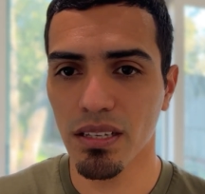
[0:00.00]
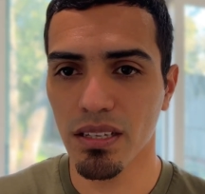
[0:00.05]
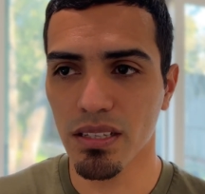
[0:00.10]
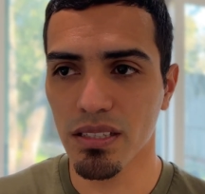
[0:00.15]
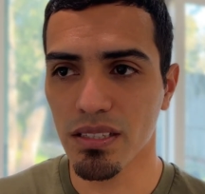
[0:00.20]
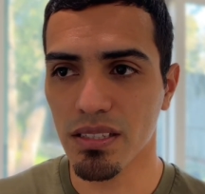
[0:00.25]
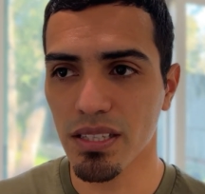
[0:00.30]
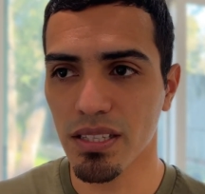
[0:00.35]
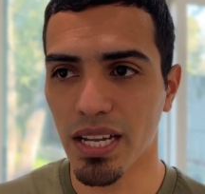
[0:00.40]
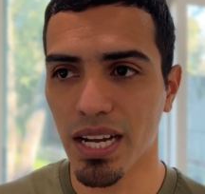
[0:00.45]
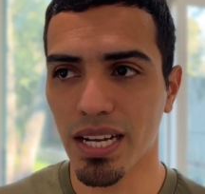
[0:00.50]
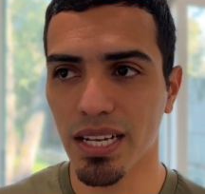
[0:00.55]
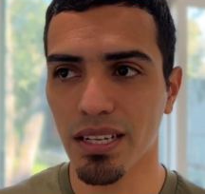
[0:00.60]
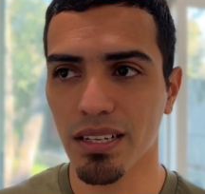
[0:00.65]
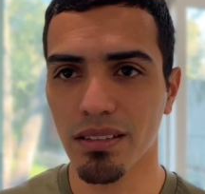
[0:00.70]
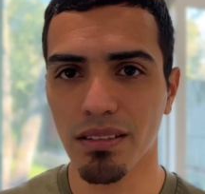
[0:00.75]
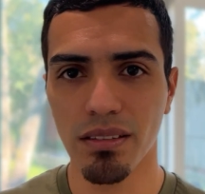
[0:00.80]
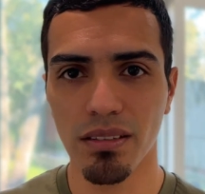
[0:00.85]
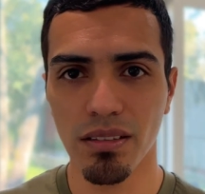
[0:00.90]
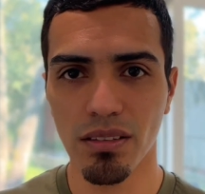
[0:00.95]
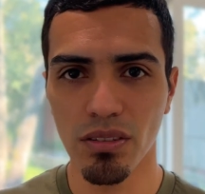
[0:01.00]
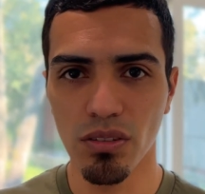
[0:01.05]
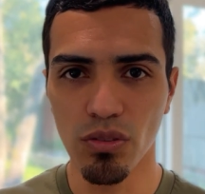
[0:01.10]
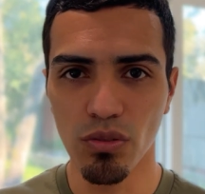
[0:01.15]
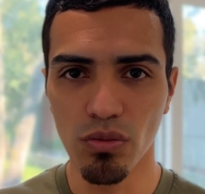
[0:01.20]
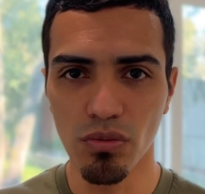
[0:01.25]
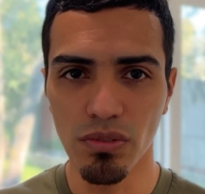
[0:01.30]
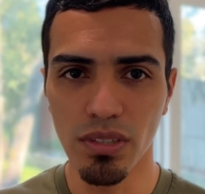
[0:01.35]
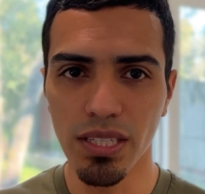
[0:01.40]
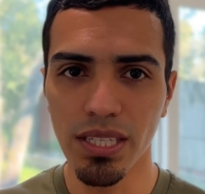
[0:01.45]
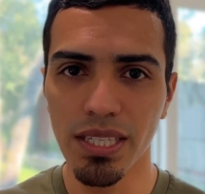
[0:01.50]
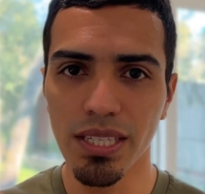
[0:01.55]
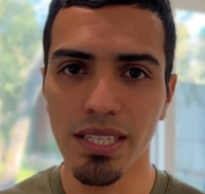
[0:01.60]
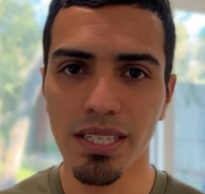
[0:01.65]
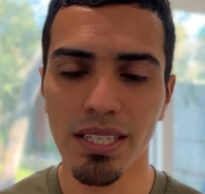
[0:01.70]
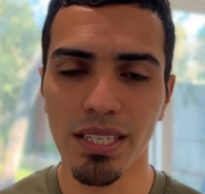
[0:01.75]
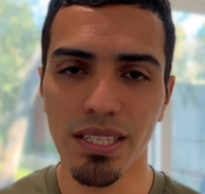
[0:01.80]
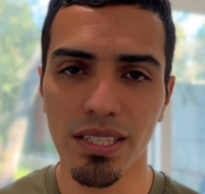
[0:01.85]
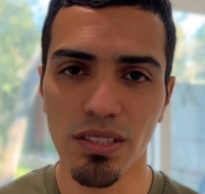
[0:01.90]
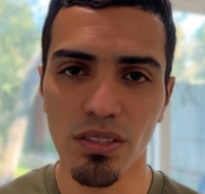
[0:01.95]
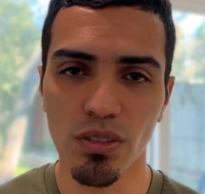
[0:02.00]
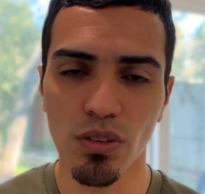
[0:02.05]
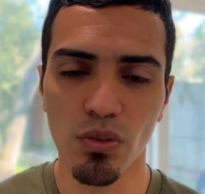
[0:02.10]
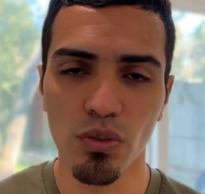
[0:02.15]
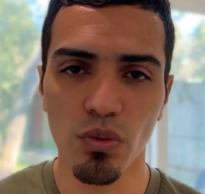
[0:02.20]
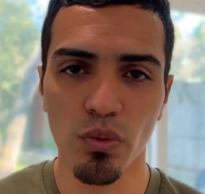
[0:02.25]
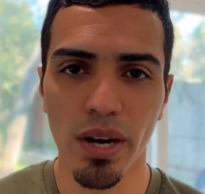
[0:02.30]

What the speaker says: is not unique in its own